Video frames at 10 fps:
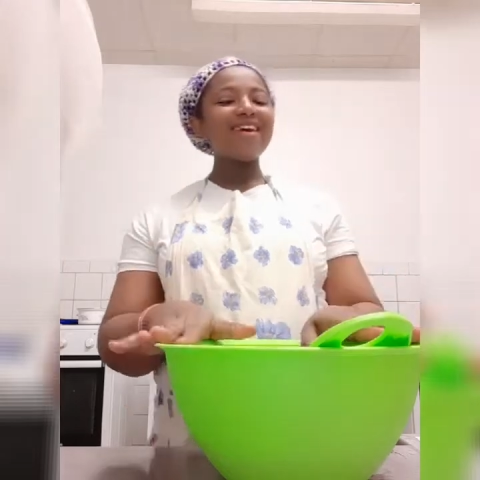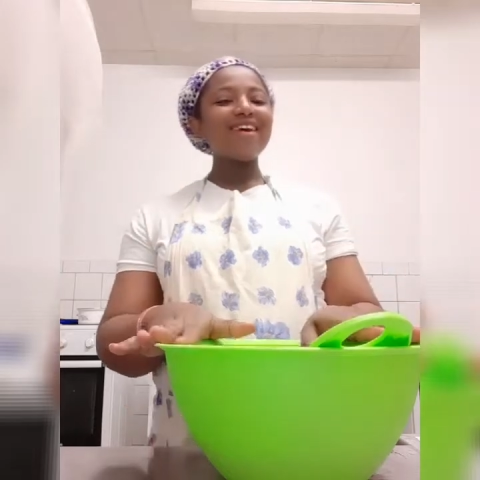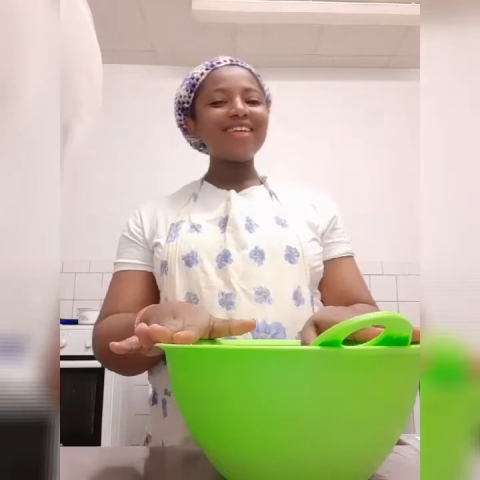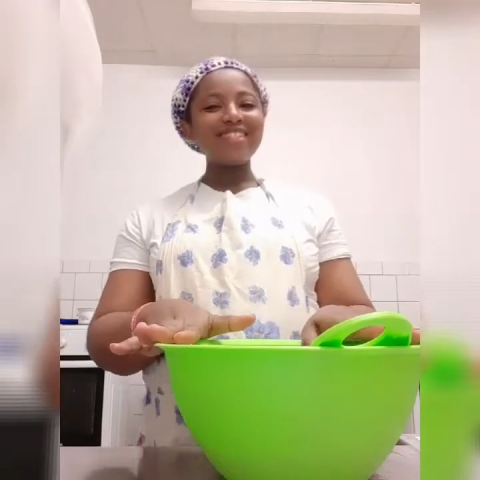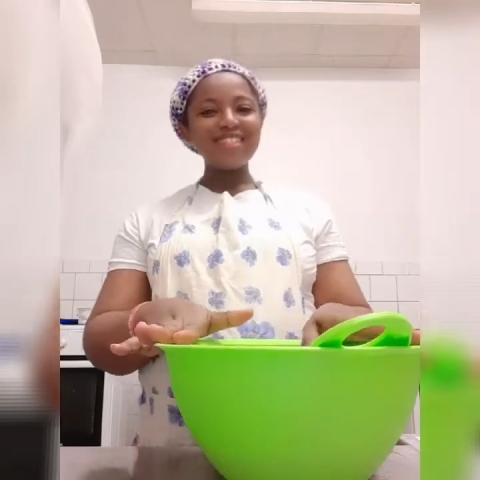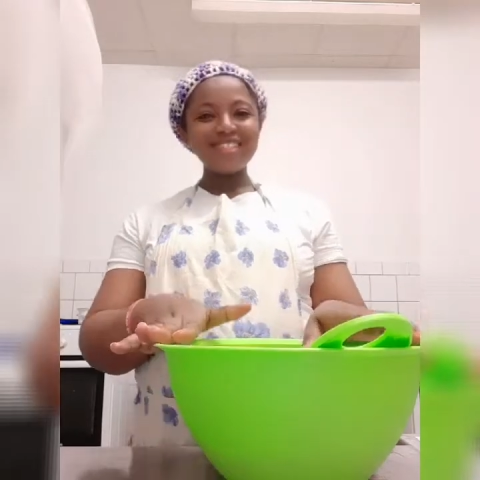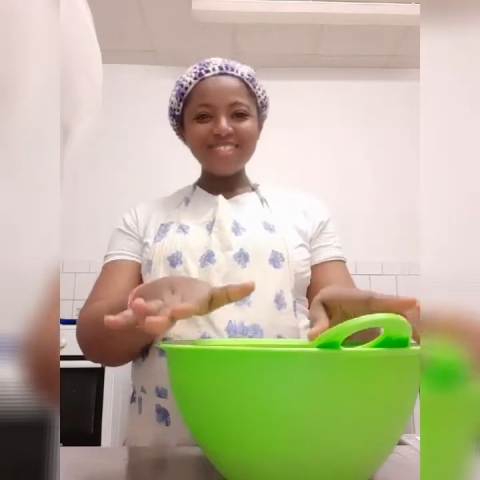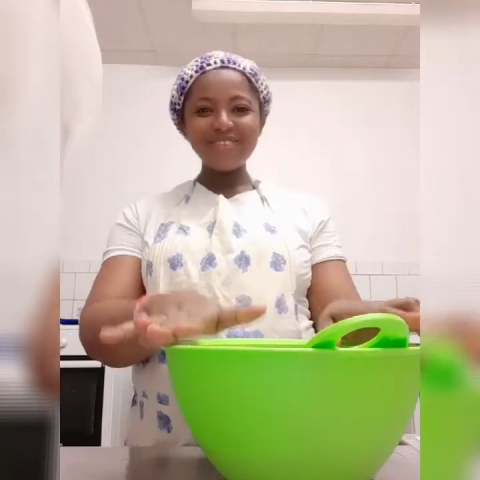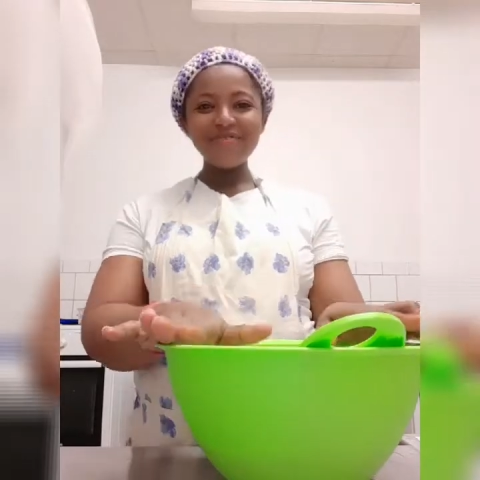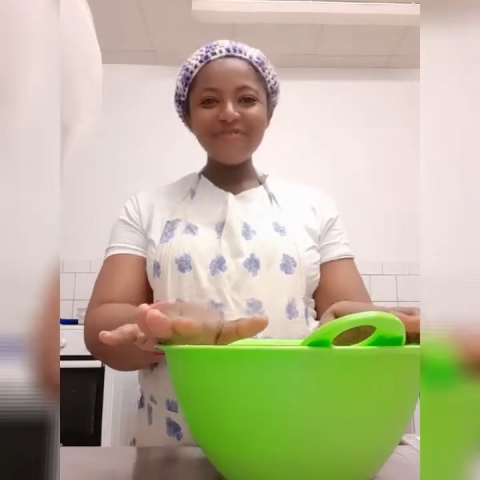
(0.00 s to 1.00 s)
Hey
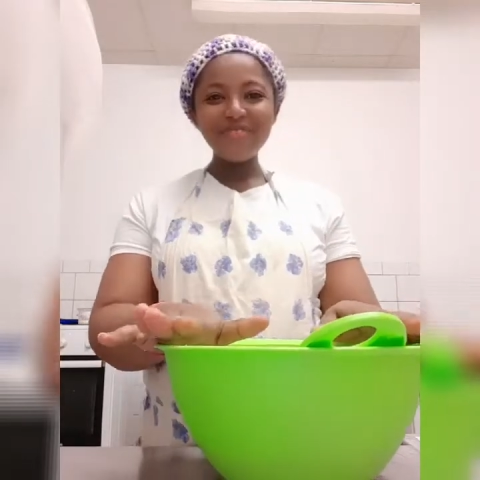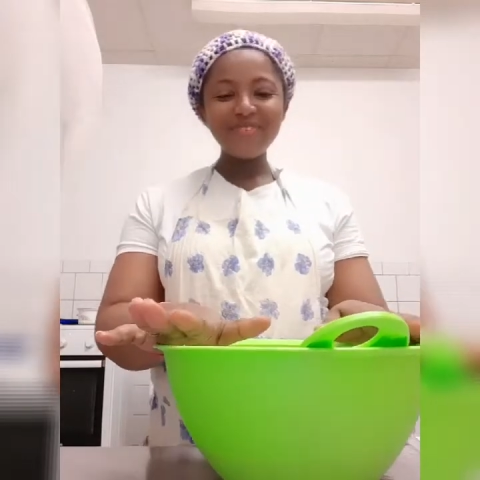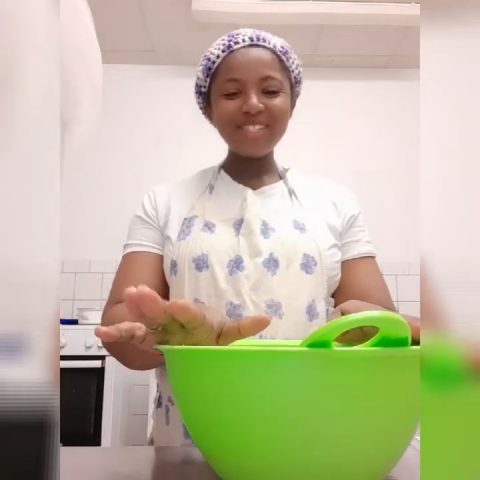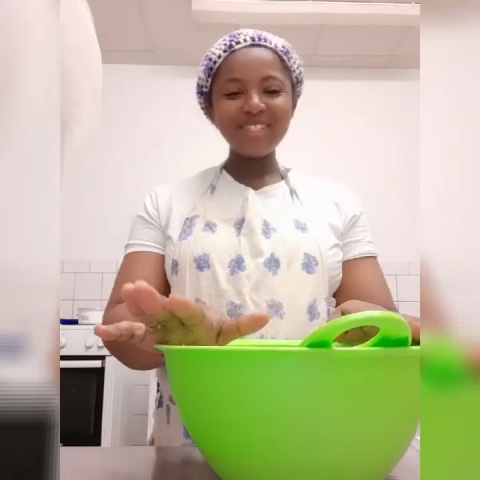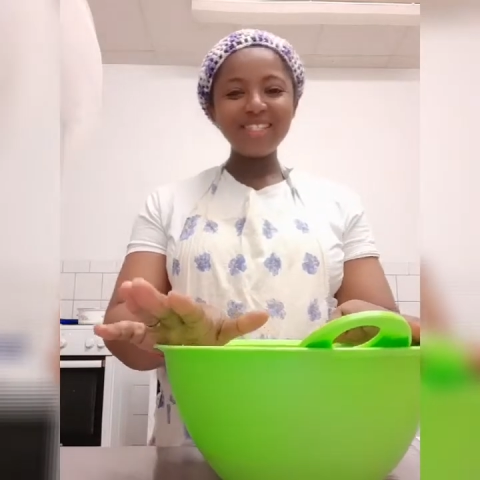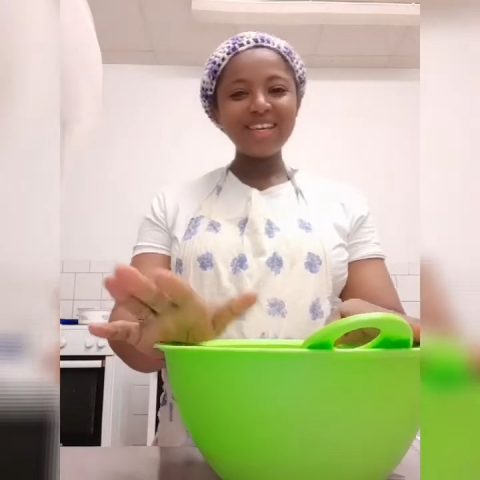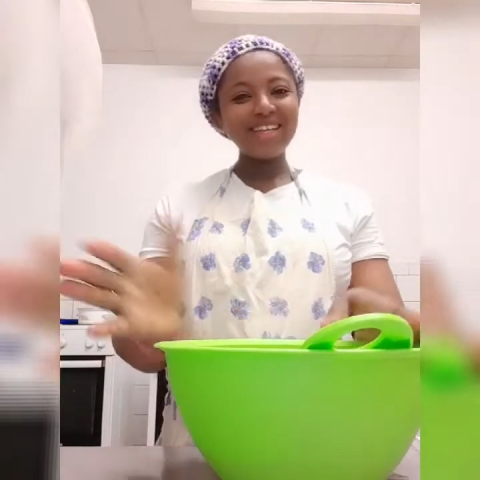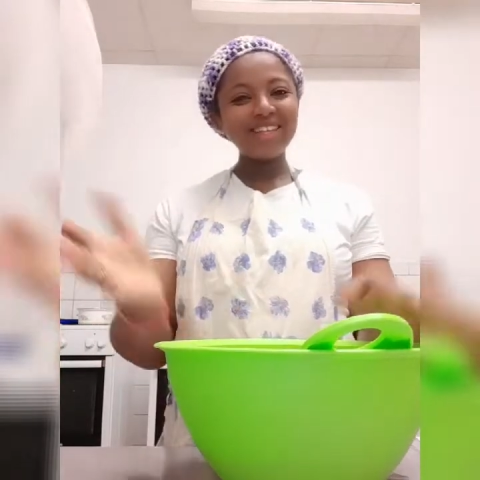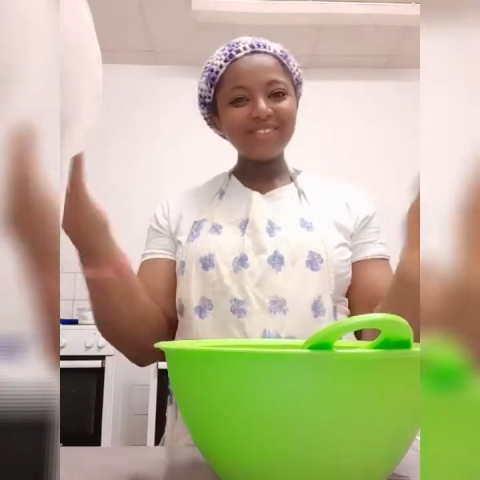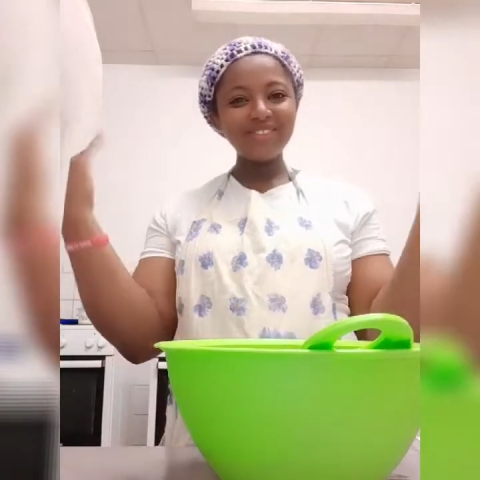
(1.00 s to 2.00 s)
guys, it's your favorite
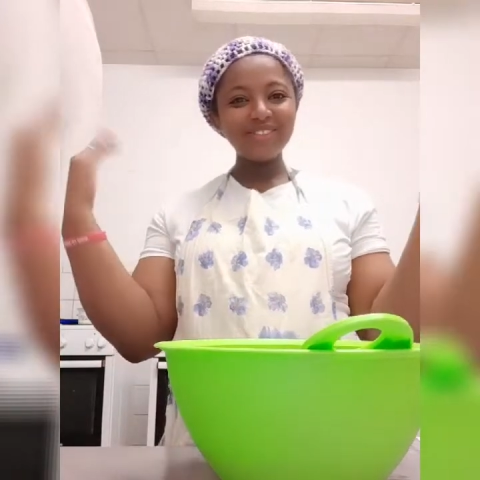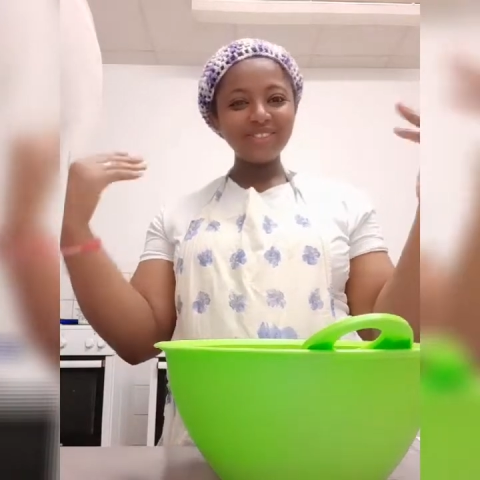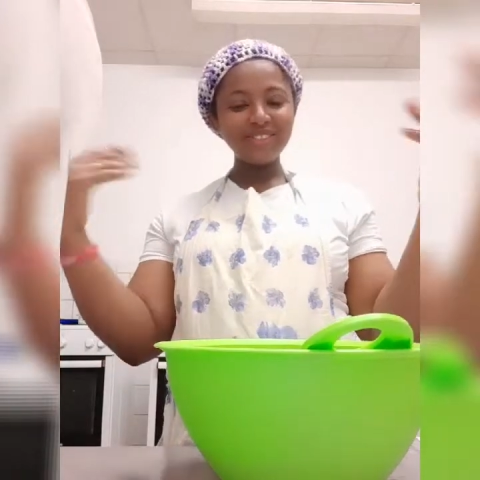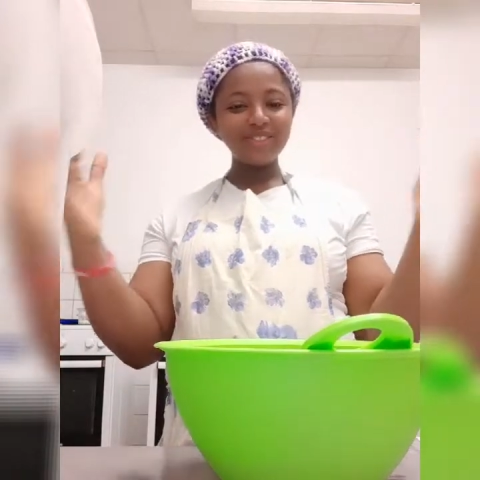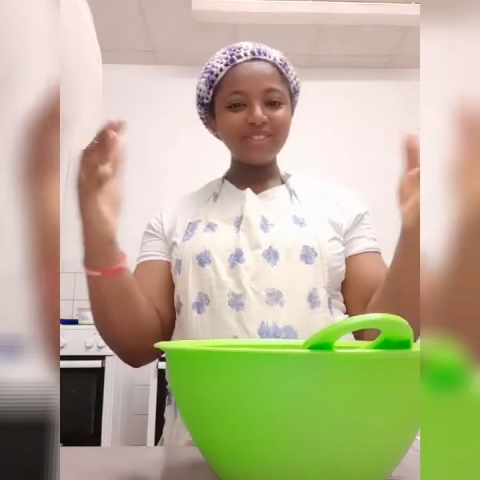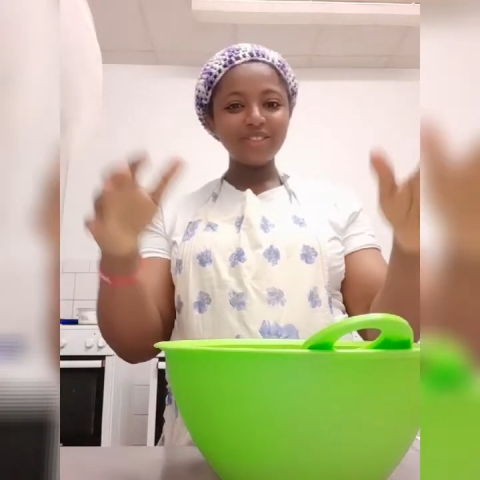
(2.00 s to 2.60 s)
girl